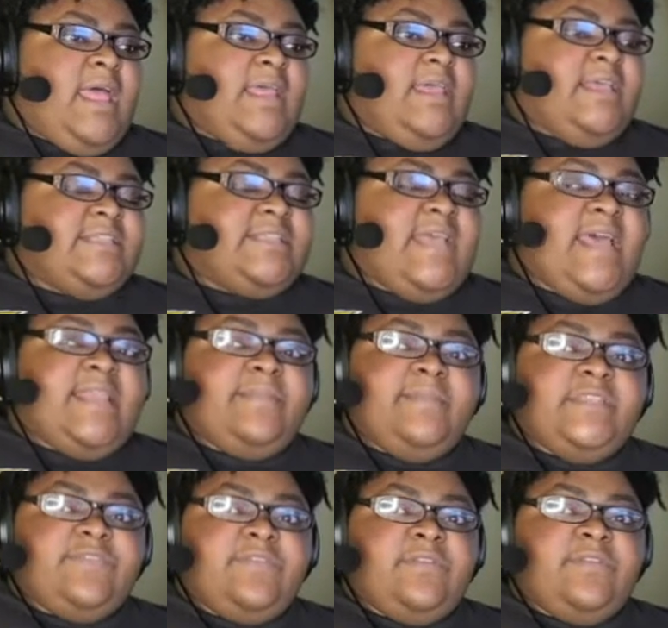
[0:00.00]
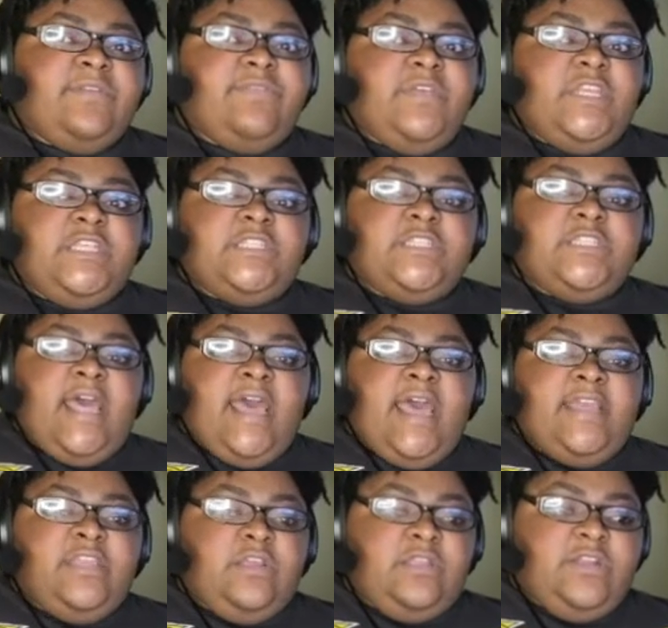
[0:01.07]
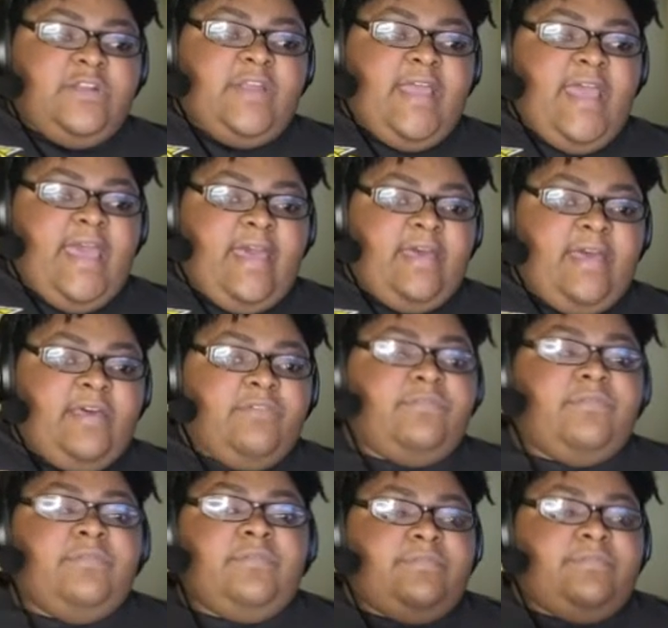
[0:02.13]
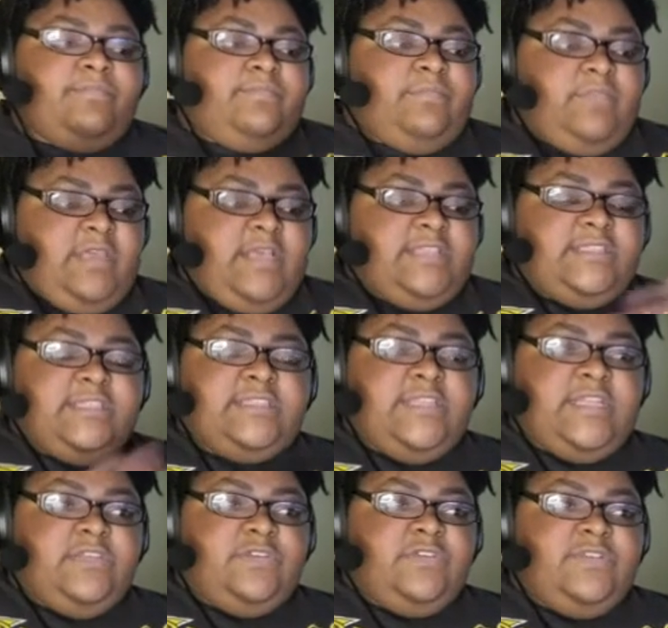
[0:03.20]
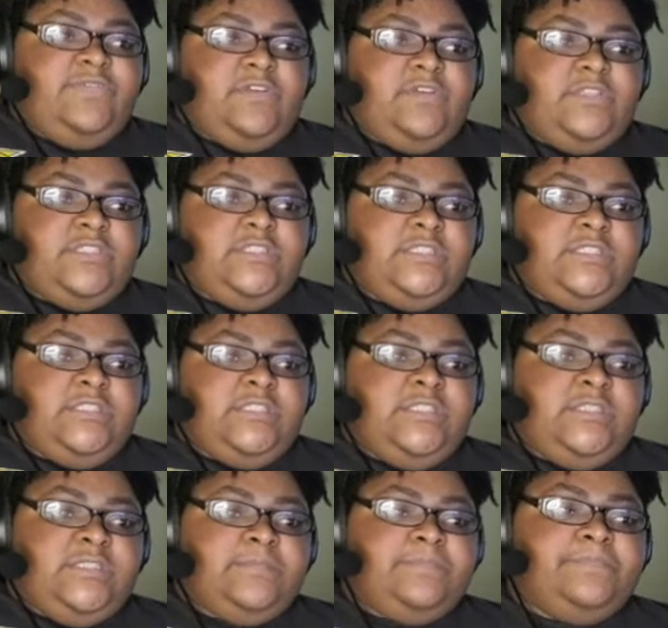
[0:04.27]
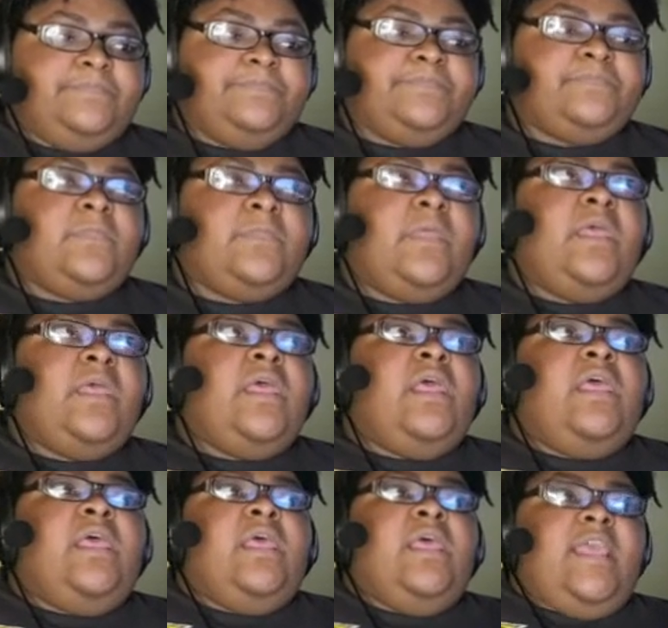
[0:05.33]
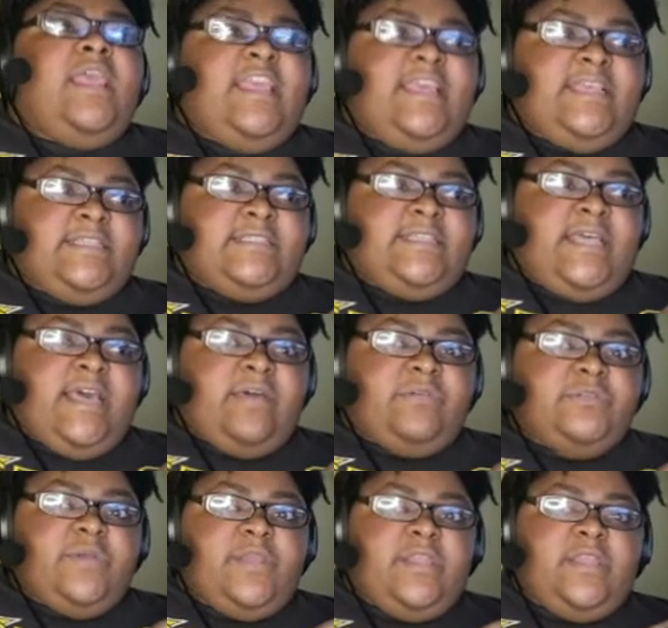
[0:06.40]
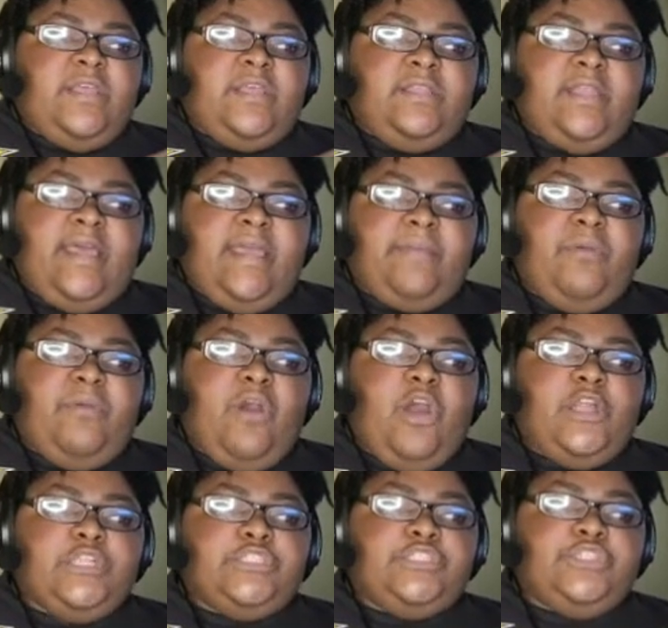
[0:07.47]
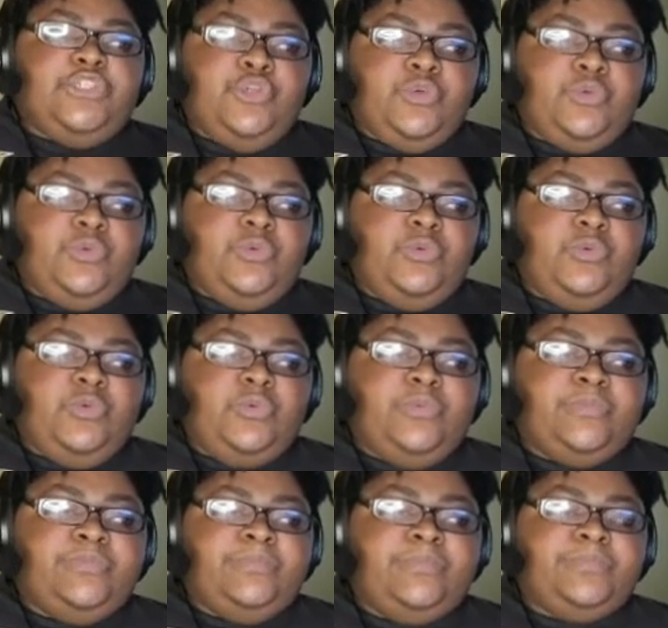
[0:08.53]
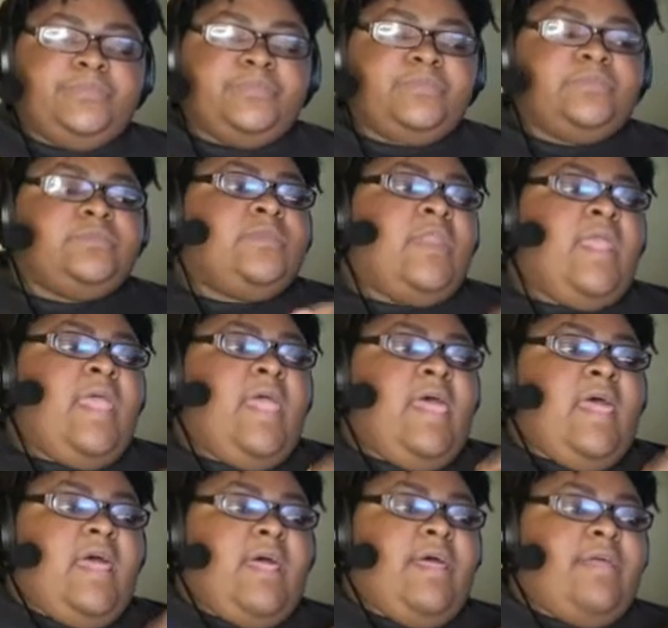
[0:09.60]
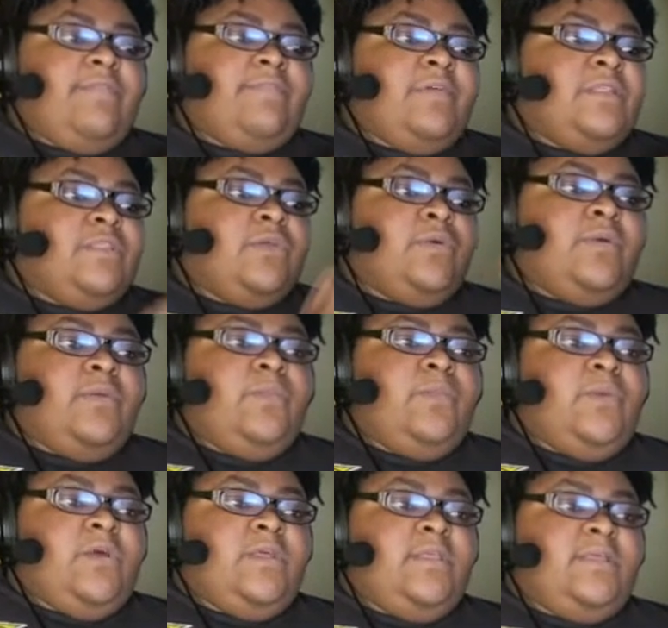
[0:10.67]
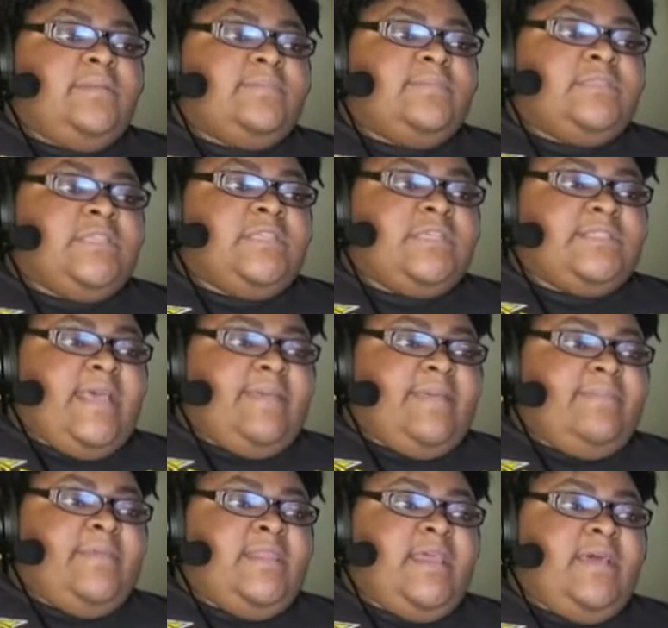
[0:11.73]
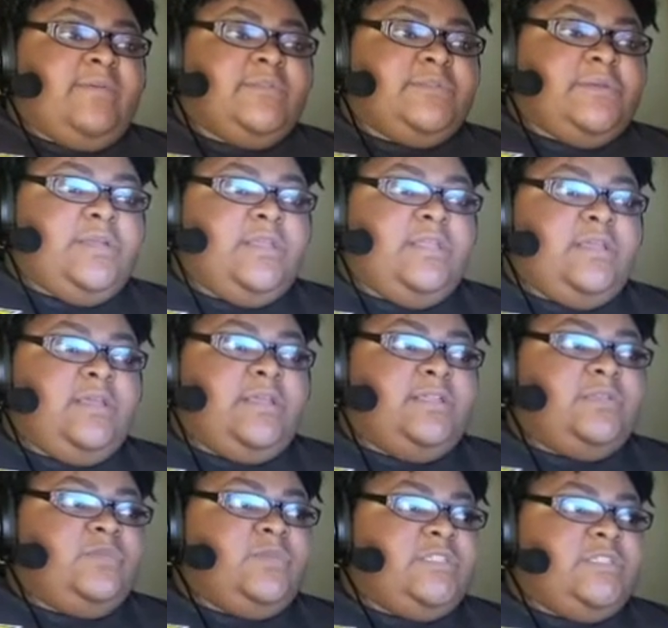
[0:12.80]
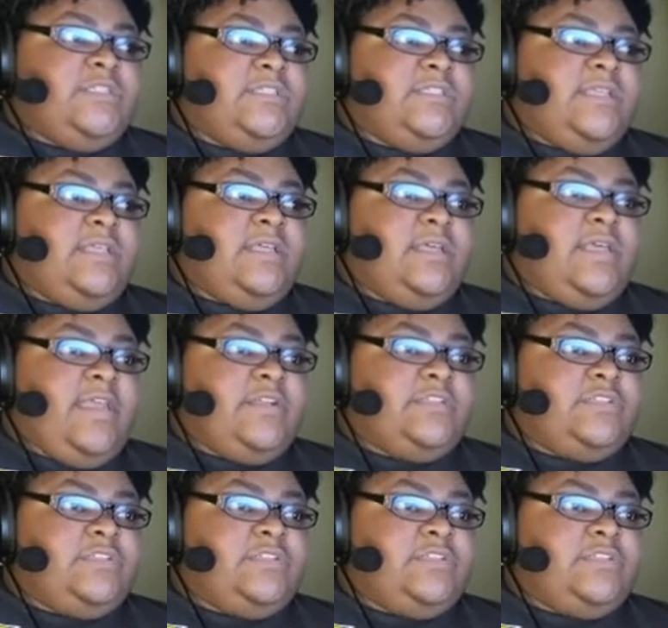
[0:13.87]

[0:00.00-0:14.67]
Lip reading: it's kind of missing from the footage that I no longer have because of technical difficulties is that I was working on like part two of the Lauryn Williams assignment I was working on, which is the character